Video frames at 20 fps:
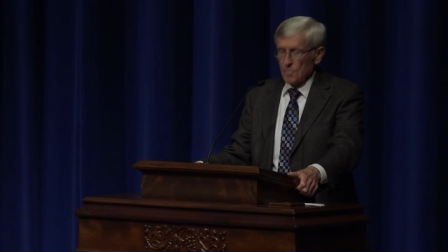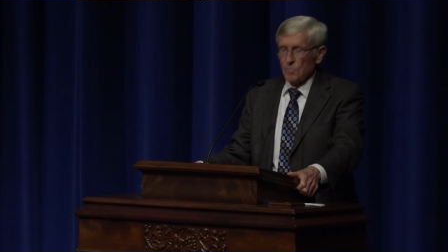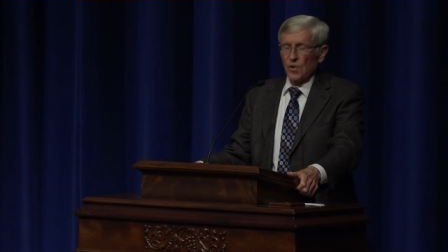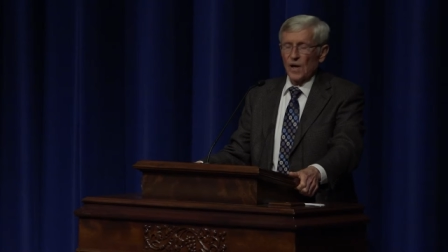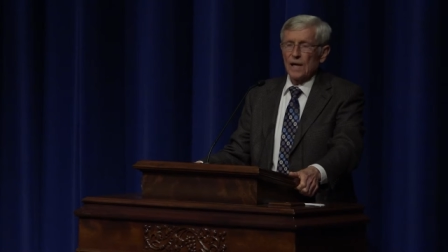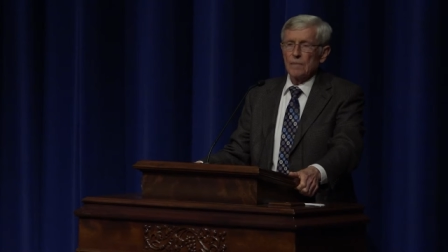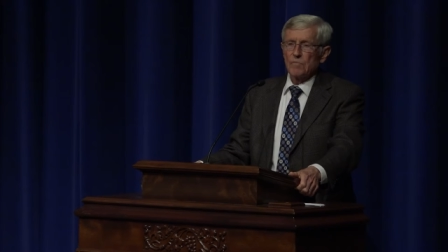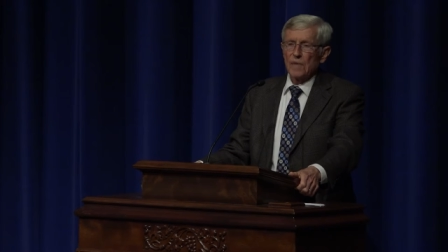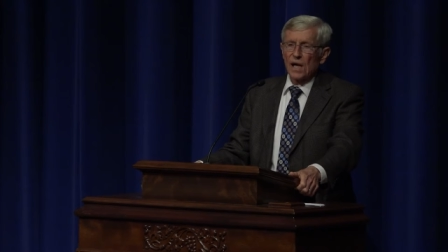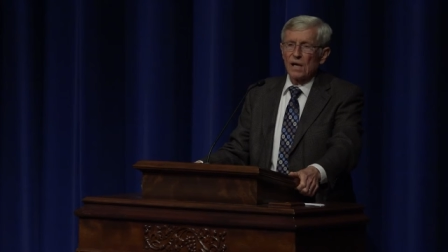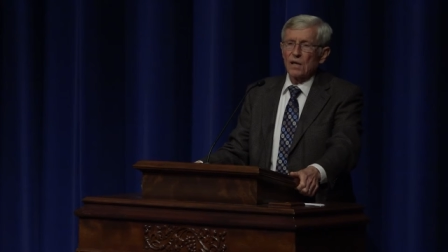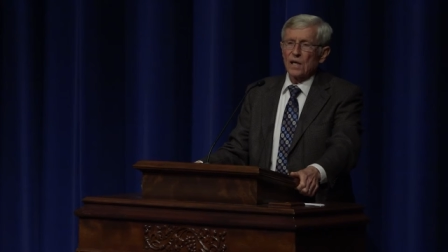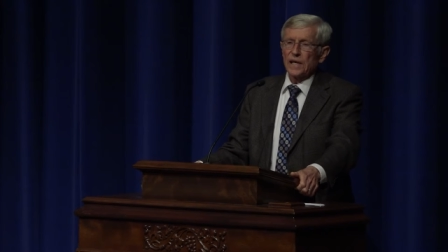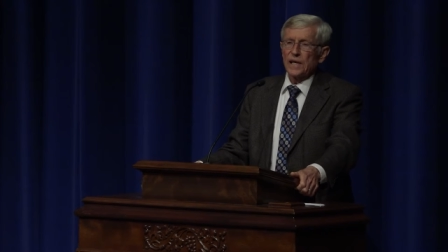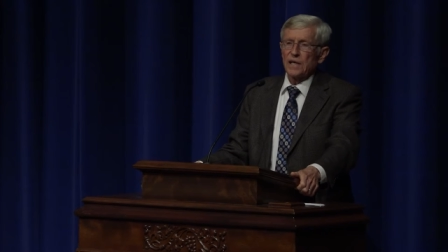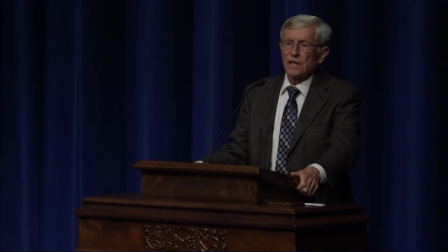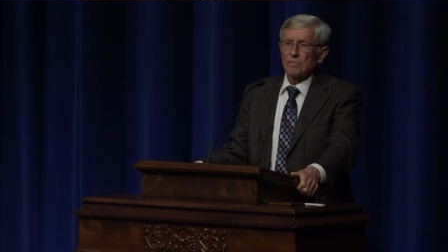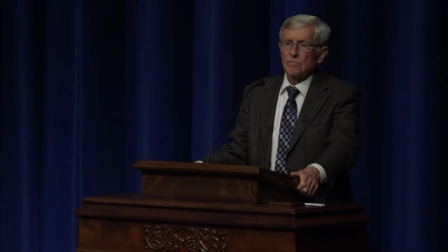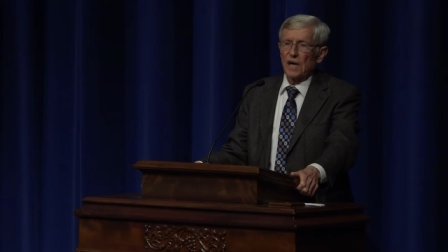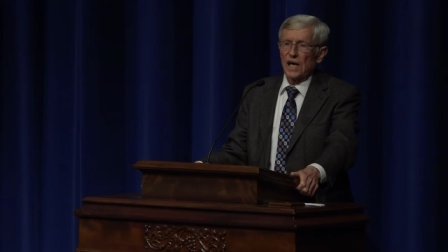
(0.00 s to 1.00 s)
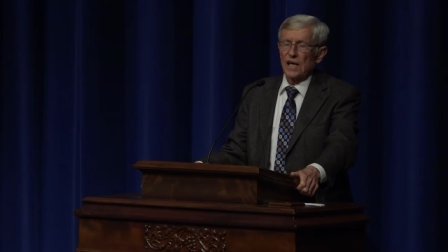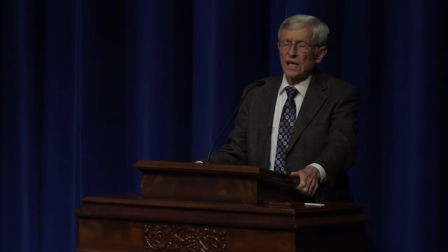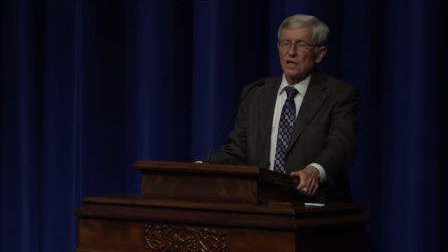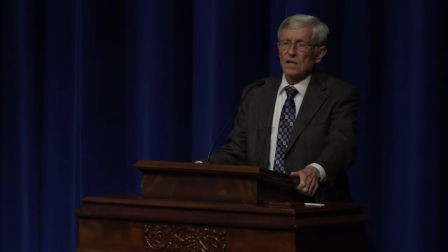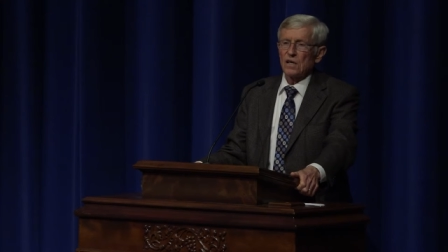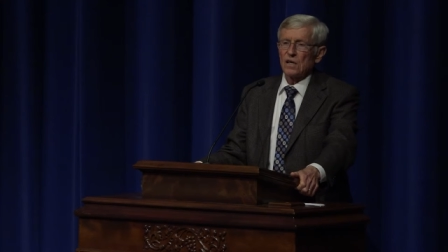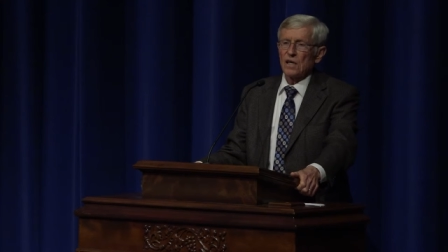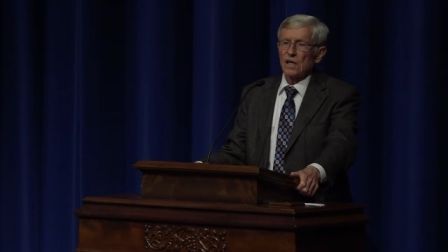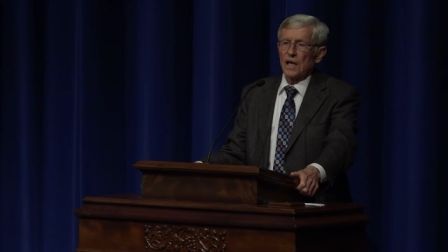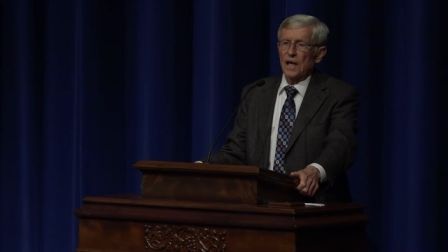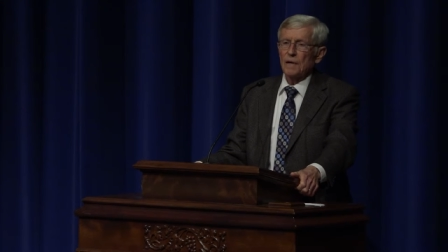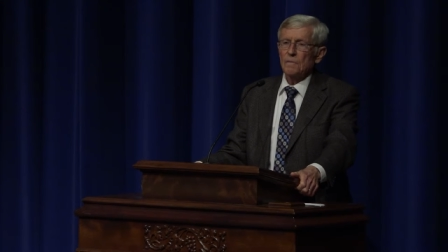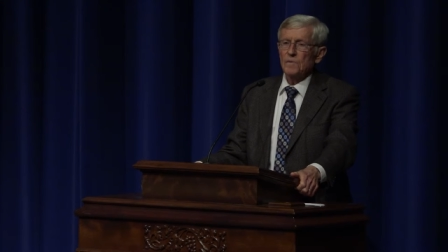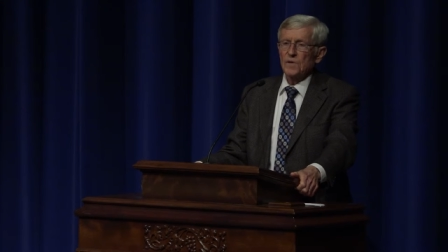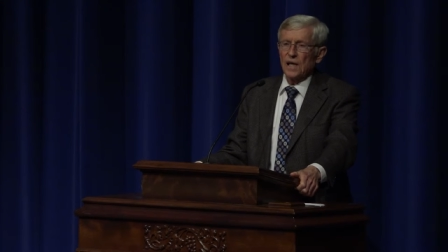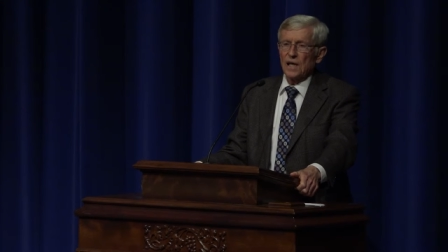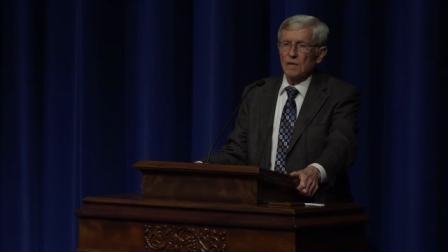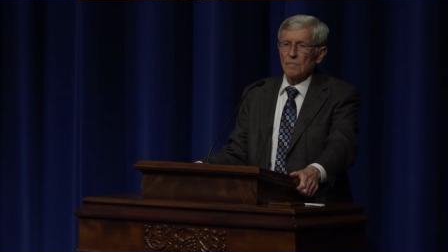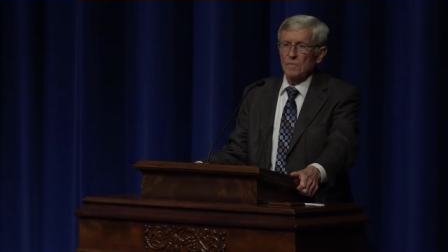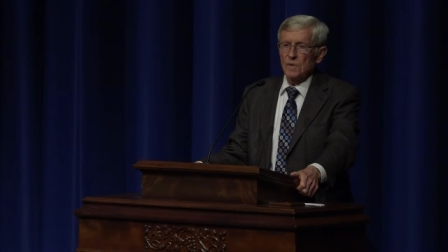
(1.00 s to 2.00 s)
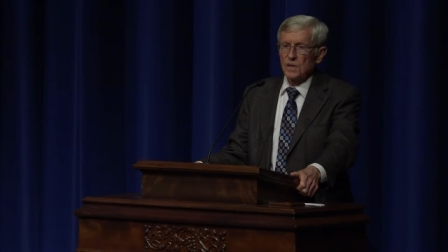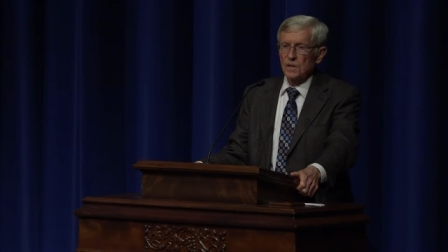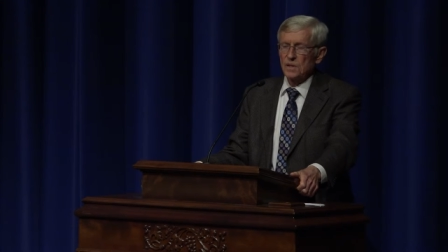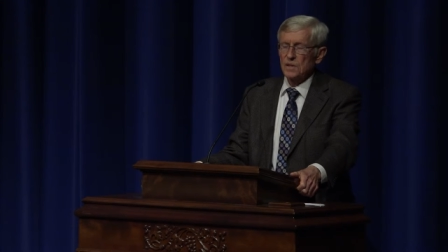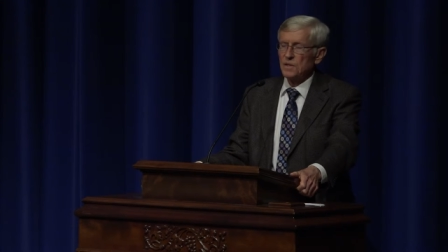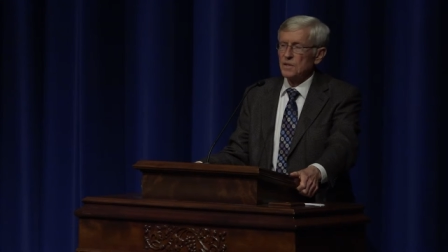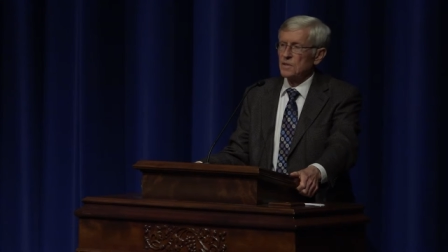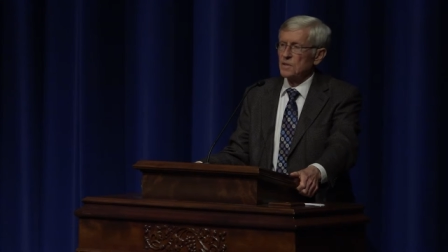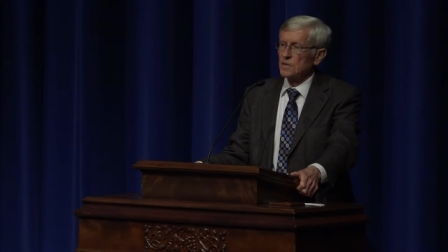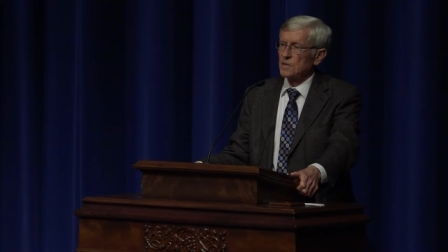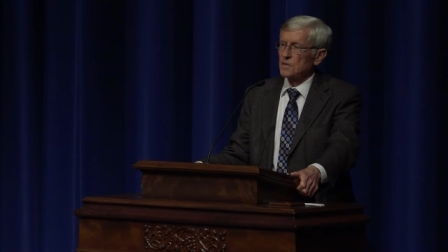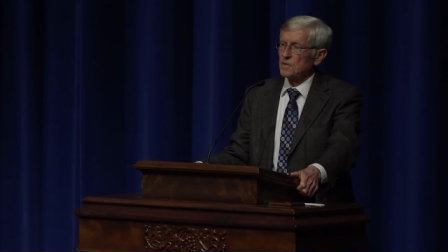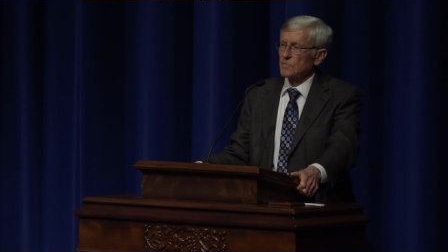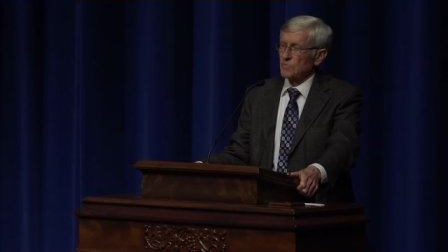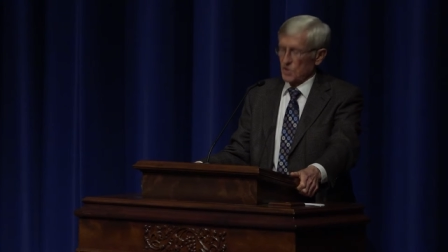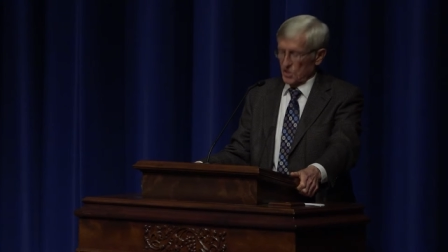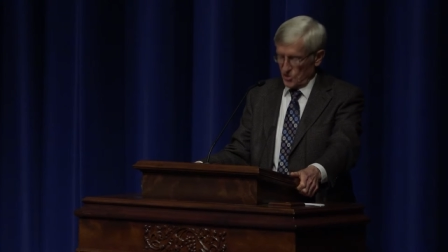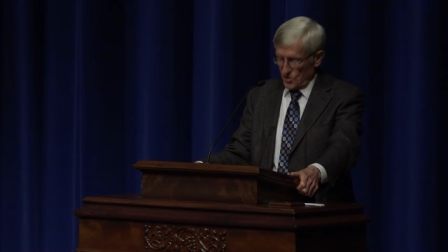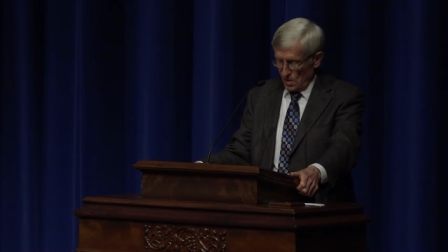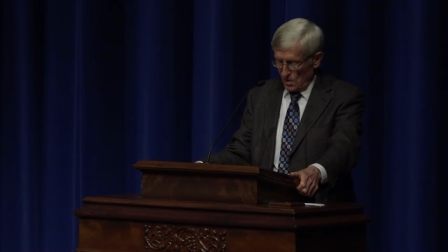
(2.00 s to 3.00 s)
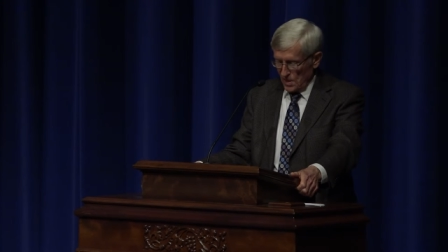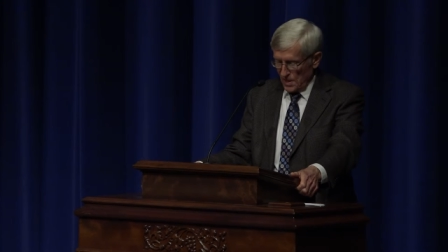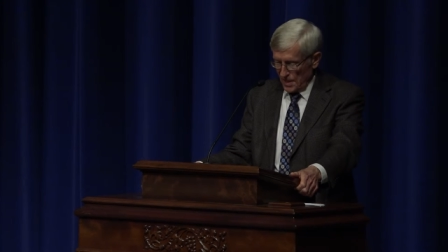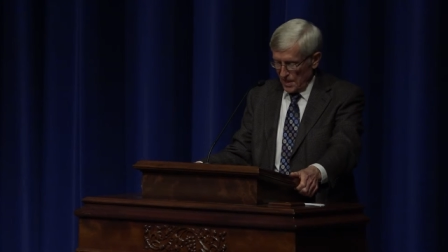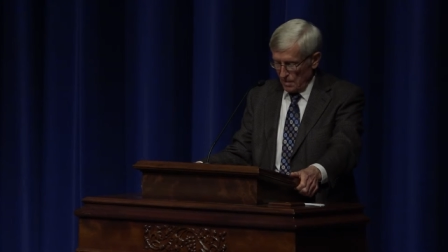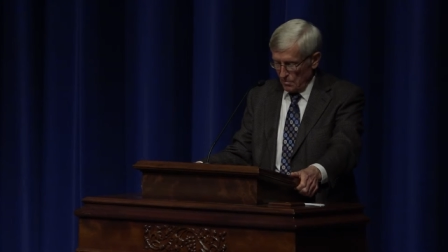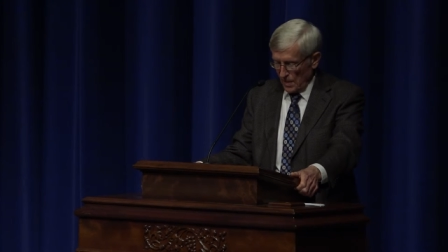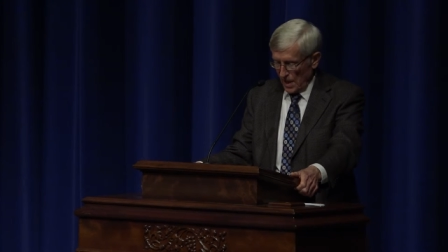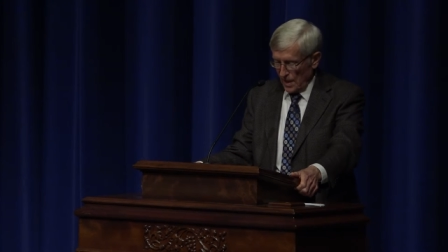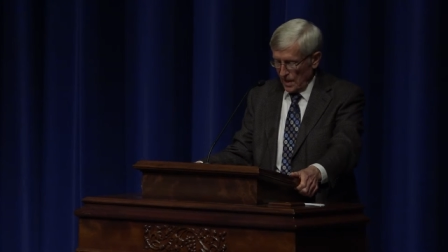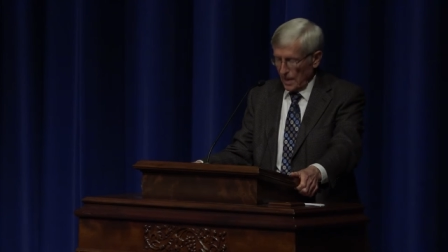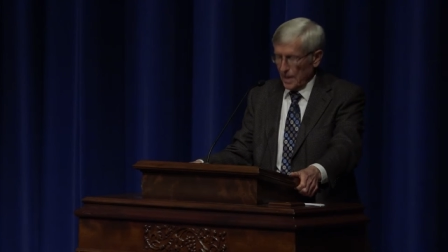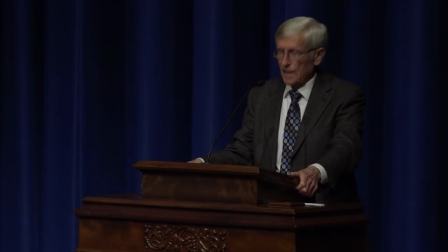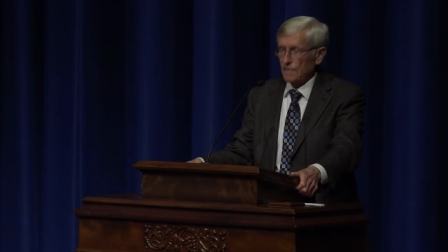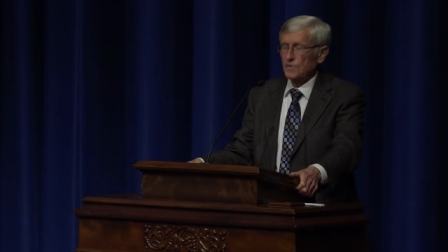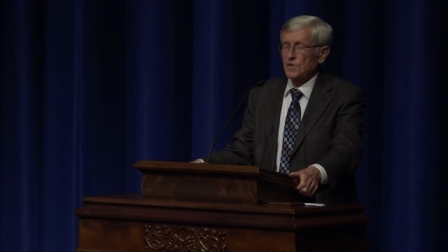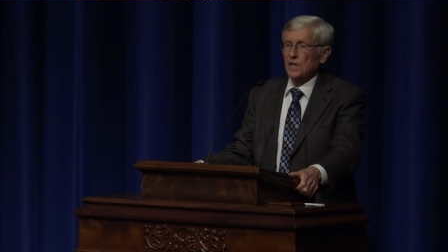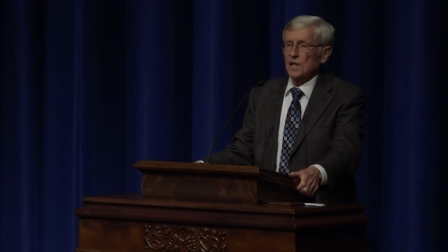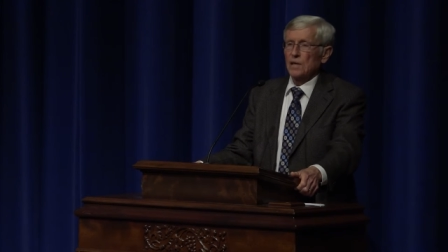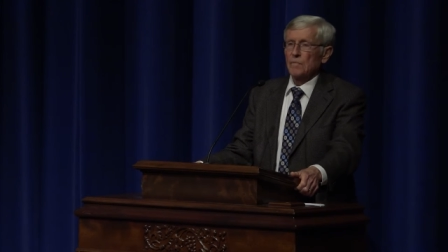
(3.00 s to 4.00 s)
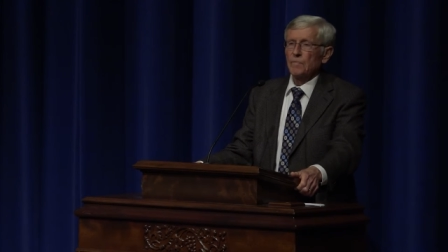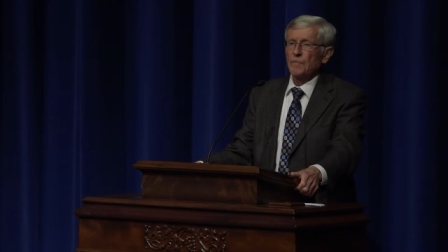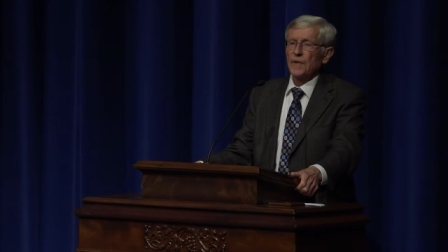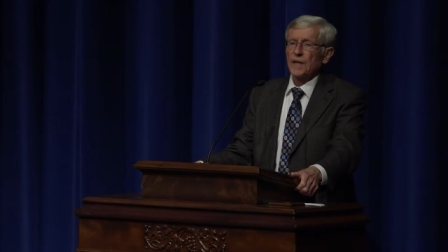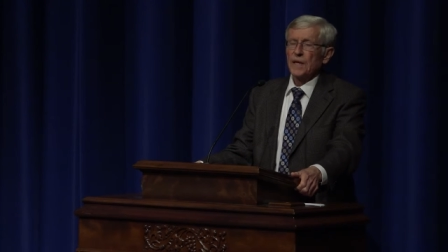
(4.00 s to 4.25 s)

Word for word: primarily in my adult lifetime, but certainly in my lifetime.